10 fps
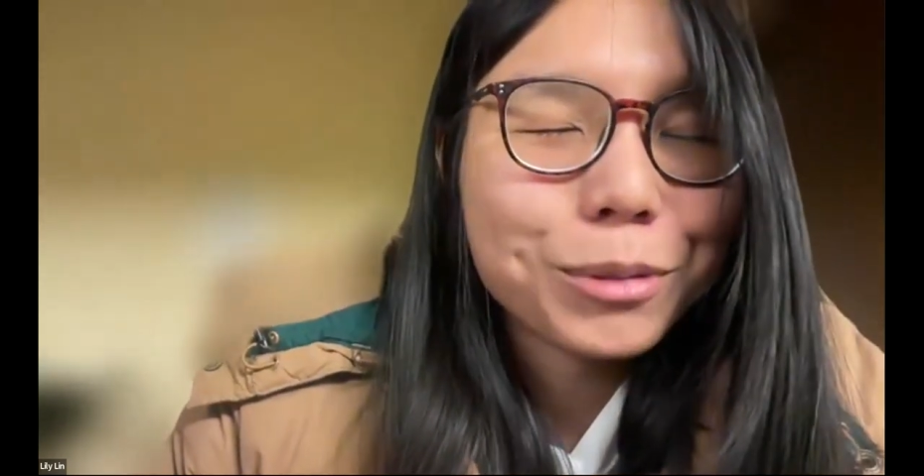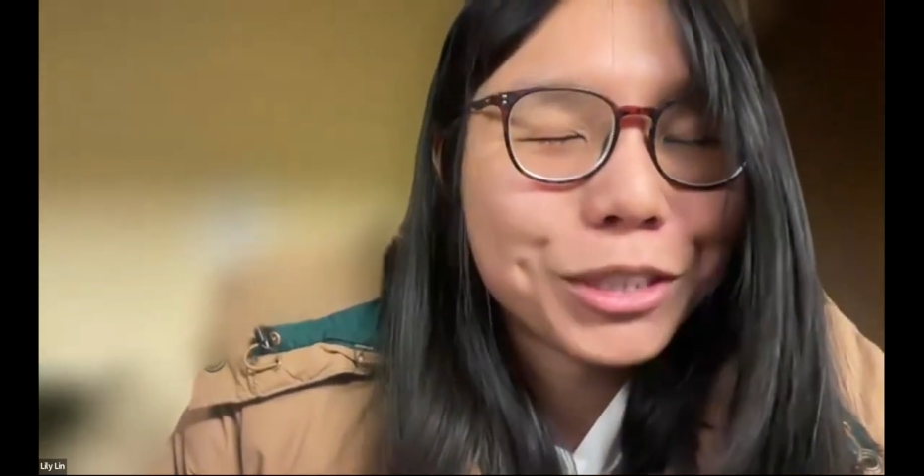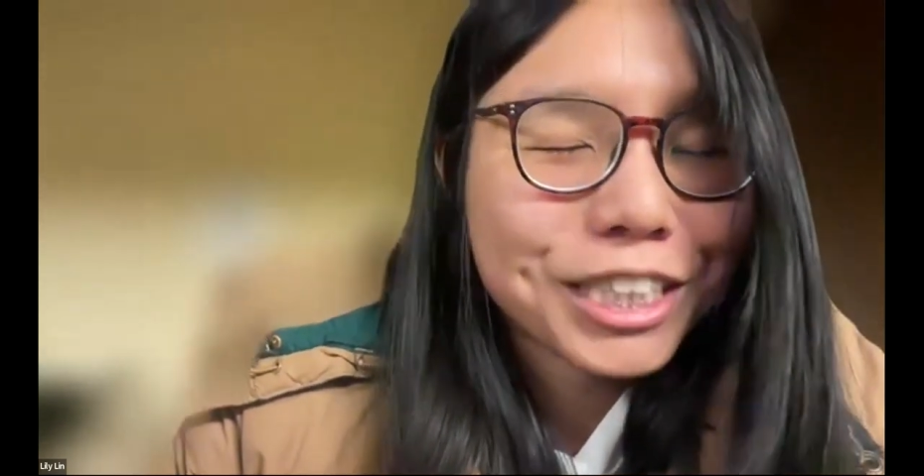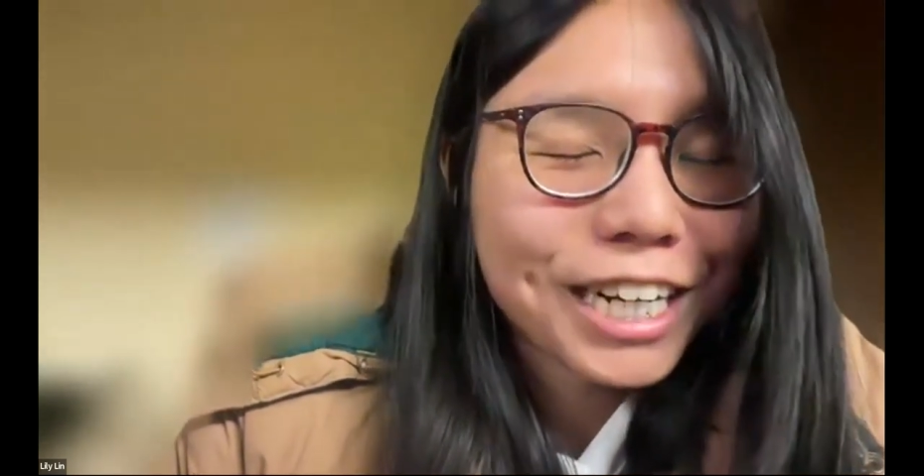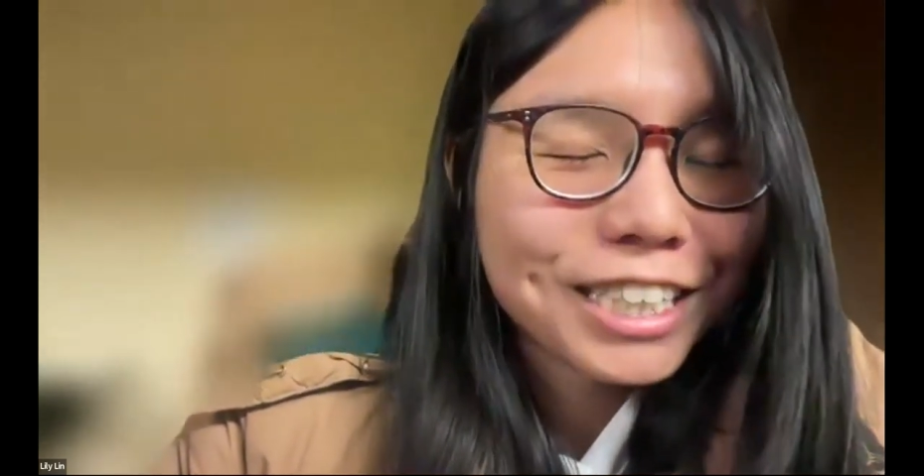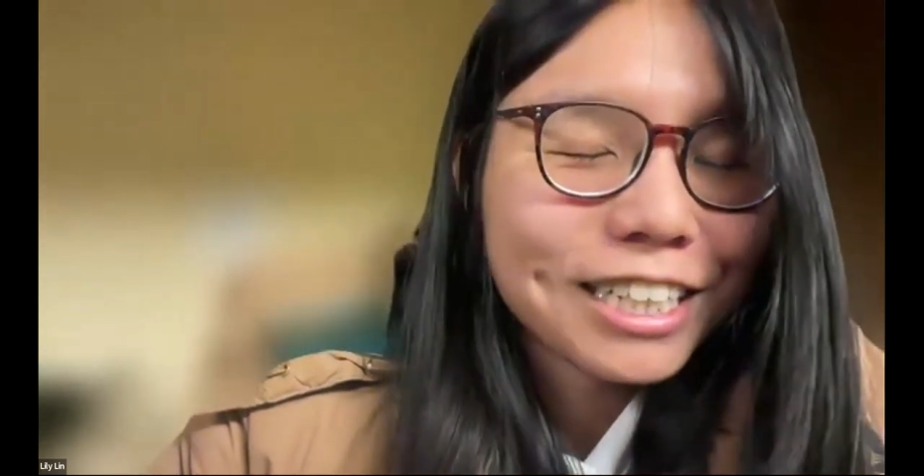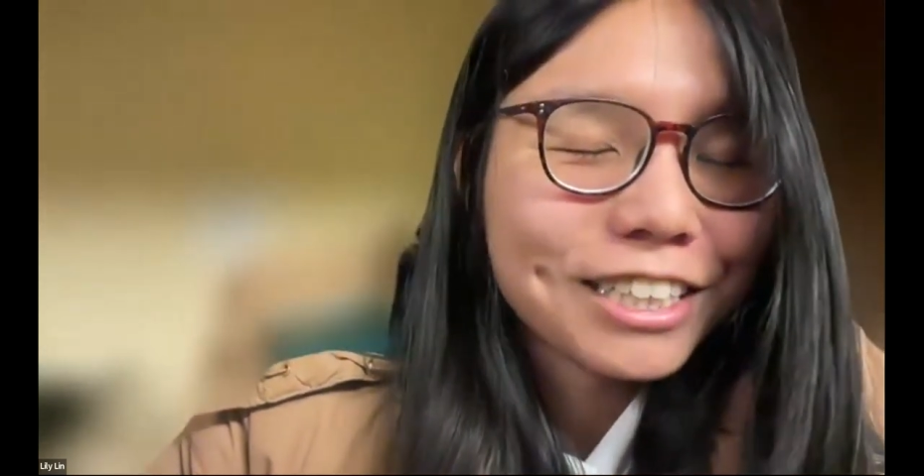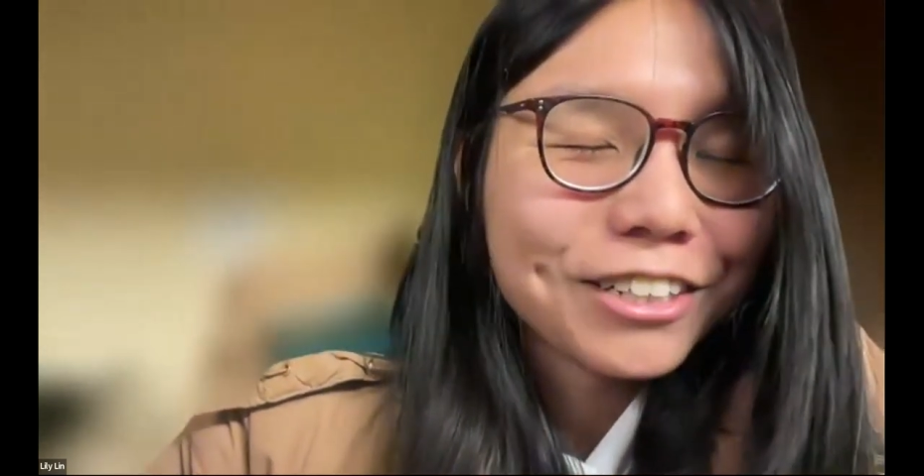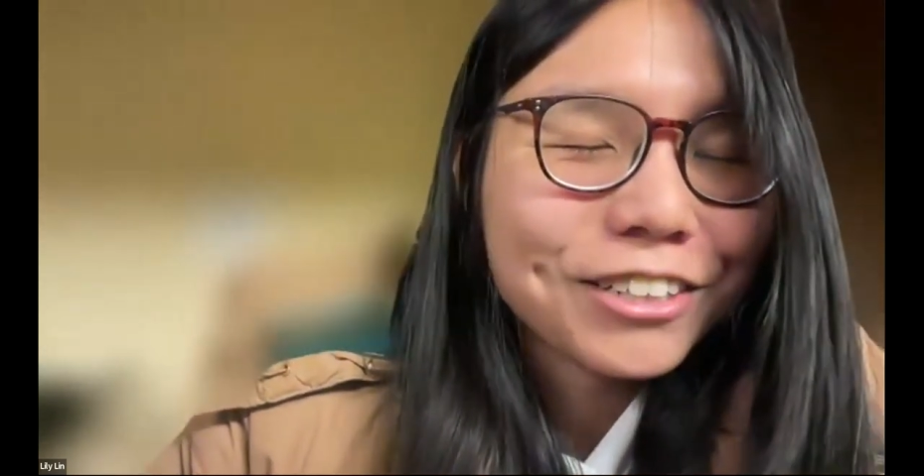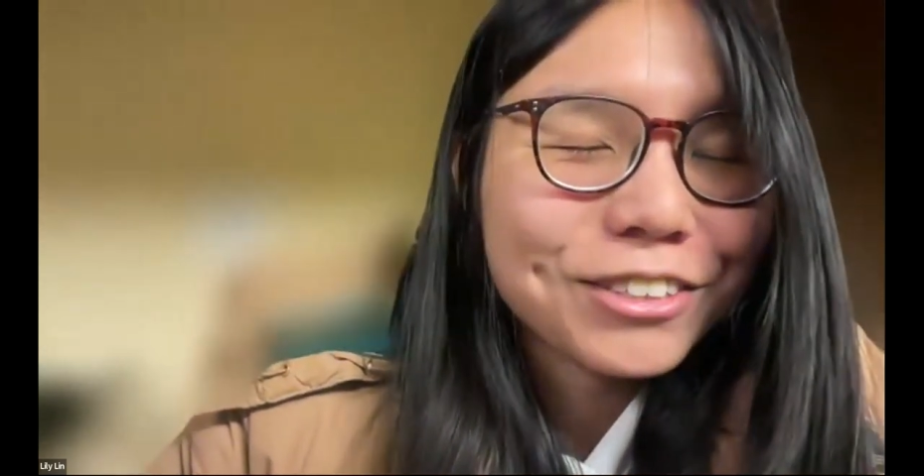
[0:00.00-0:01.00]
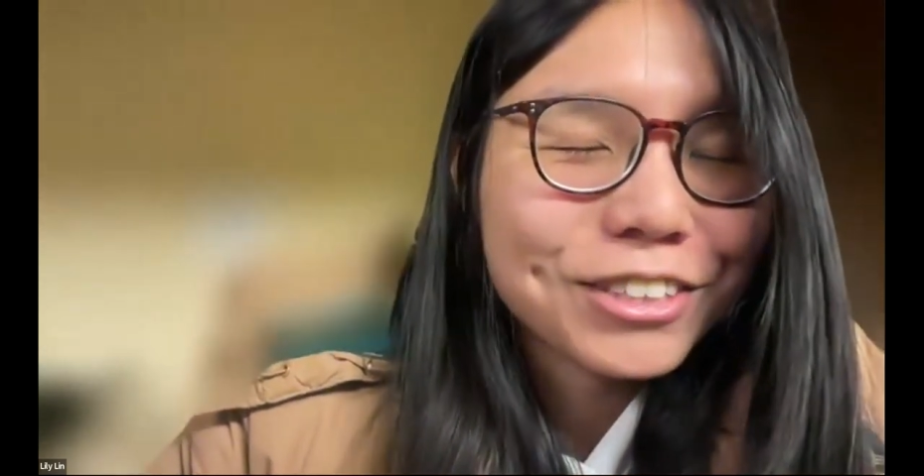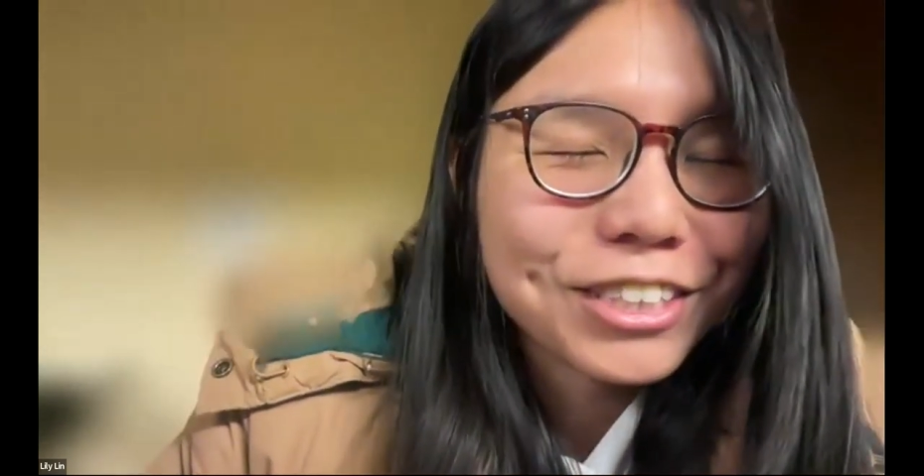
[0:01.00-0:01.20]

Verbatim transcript: precise at all.